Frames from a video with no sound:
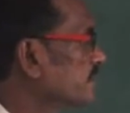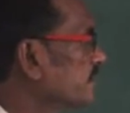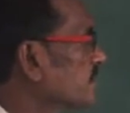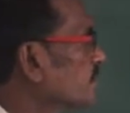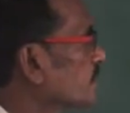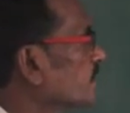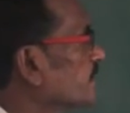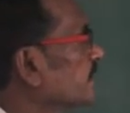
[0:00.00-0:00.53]

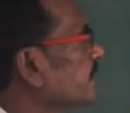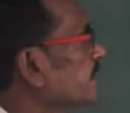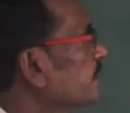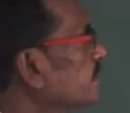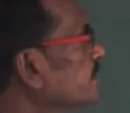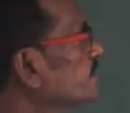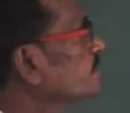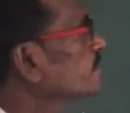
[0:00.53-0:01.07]
So
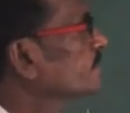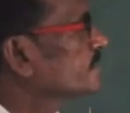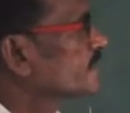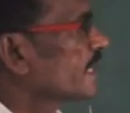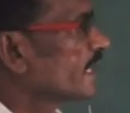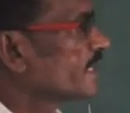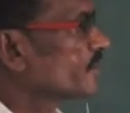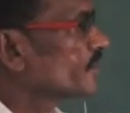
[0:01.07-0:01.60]
here
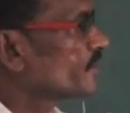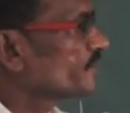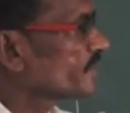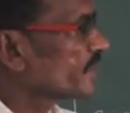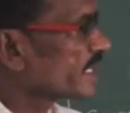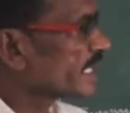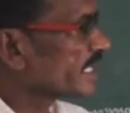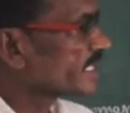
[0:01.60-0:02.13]
I hope you
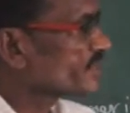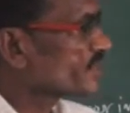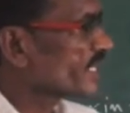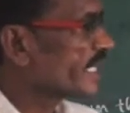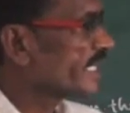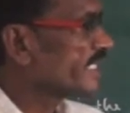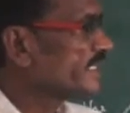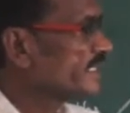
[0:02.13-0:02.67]
are
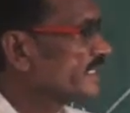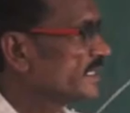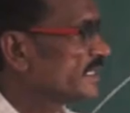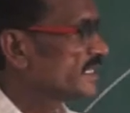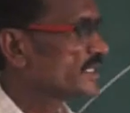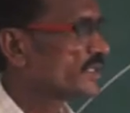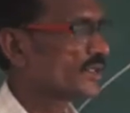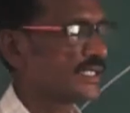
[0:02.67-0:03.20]
understanding.
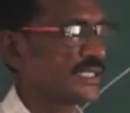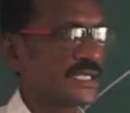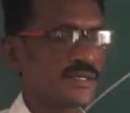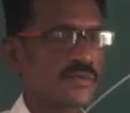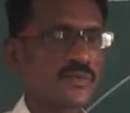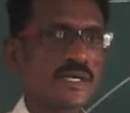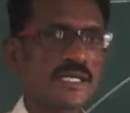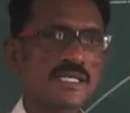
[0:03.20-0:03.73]
So here
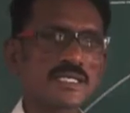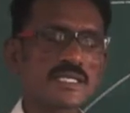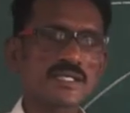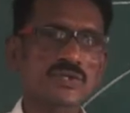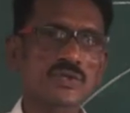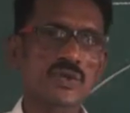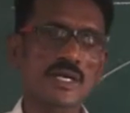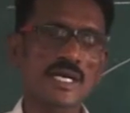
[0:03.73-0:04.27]
what is the
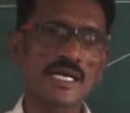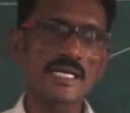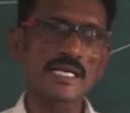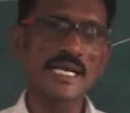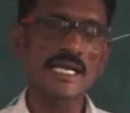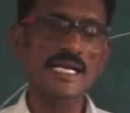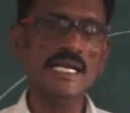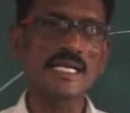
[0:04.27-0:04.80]
solar
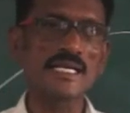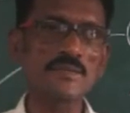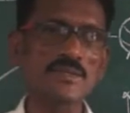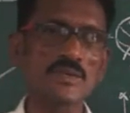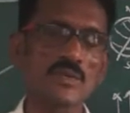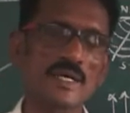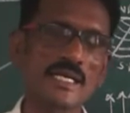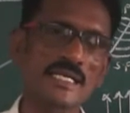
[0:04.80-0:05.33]
eclipse?
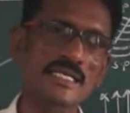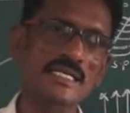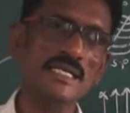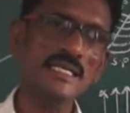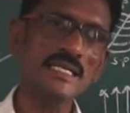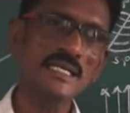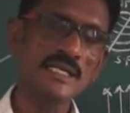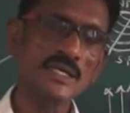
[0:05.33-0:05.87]
What is
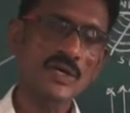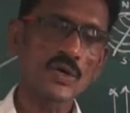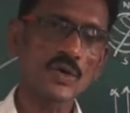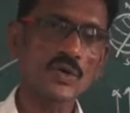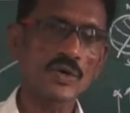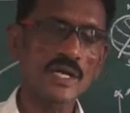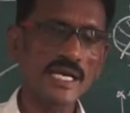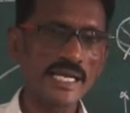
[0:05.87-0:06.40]
the
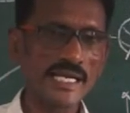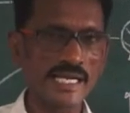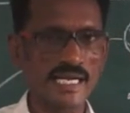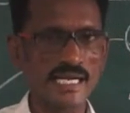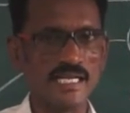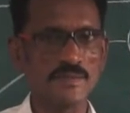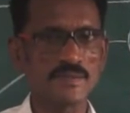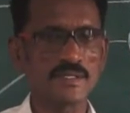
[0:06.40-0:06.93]
lunar
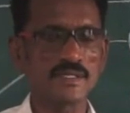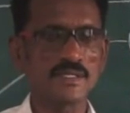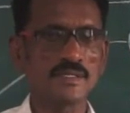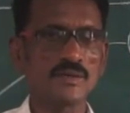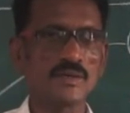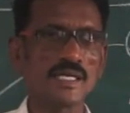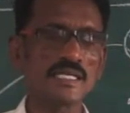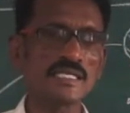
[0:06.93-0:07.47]
eclipse?
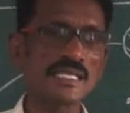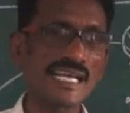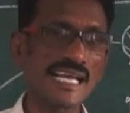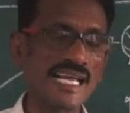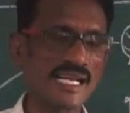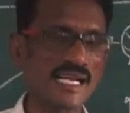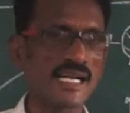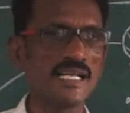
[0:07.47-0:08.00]
What is the
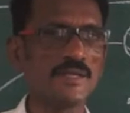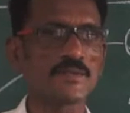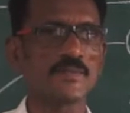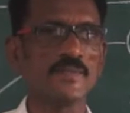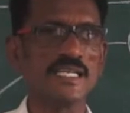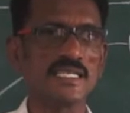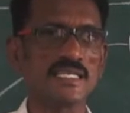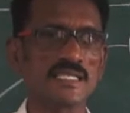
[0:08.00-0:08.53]
eclipse
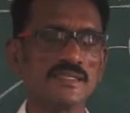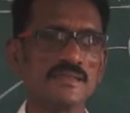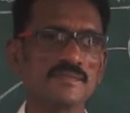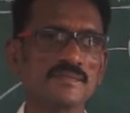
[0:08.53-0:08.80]
means?